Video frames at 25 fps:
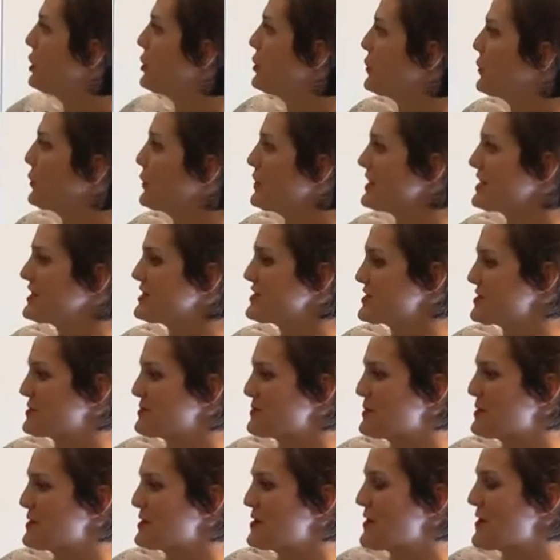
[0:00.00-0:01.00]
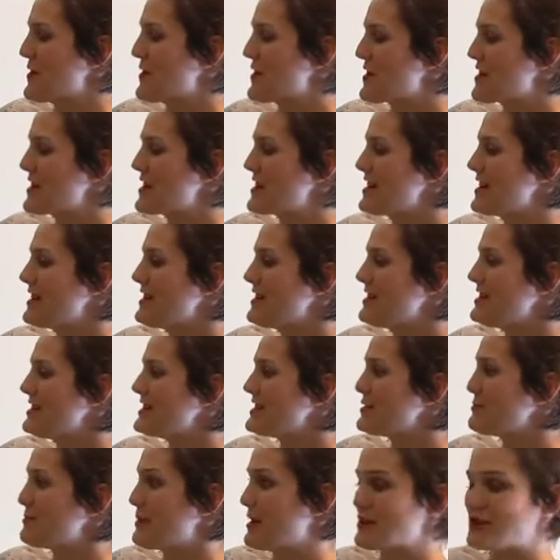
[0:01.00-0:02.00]
We can just put our
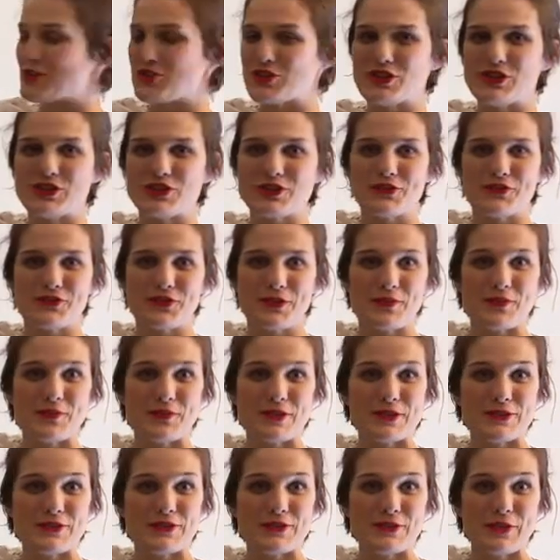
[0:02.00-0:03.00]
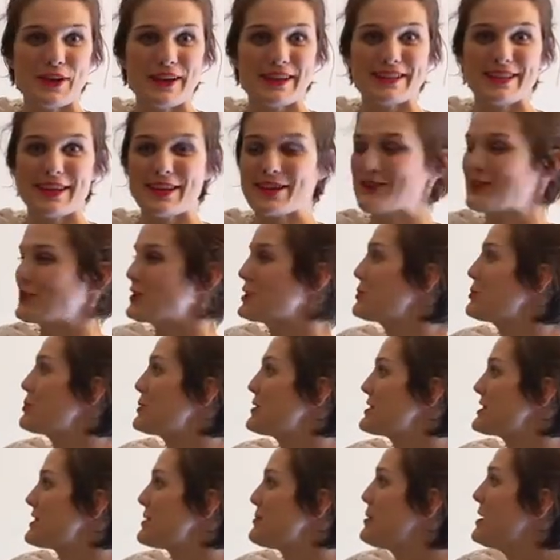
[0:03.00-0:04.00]
dimensions from this rectangular
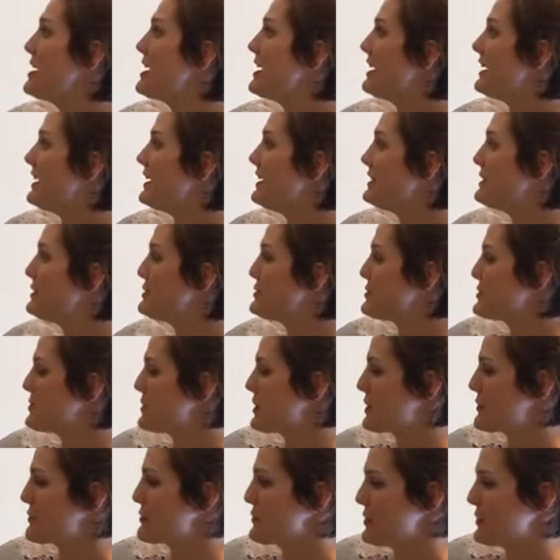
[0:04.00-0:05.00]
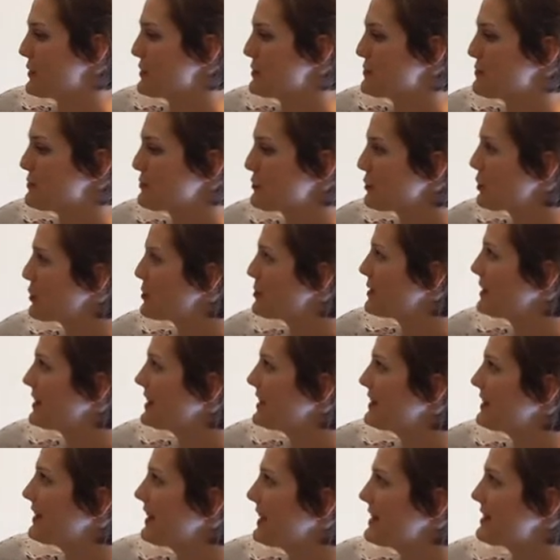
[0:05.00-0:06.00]
prism into our volume
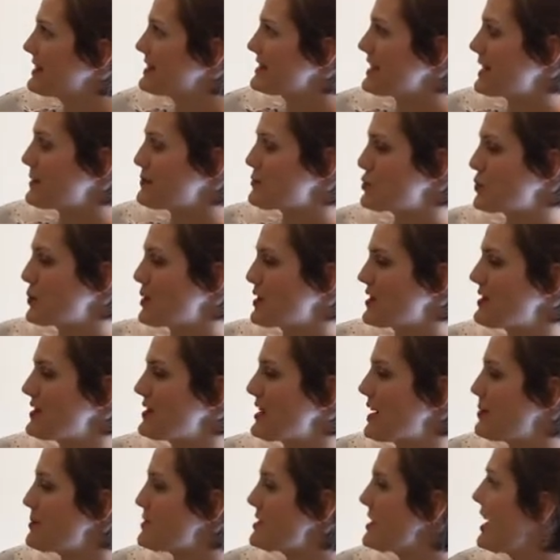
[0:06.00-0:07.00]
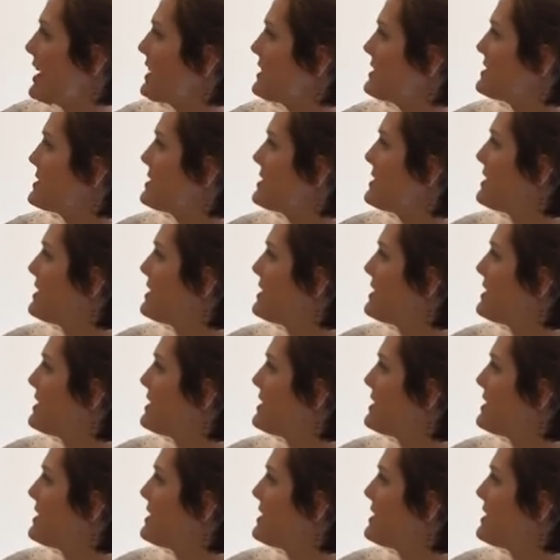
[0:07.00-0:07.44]
formula, length times width times height.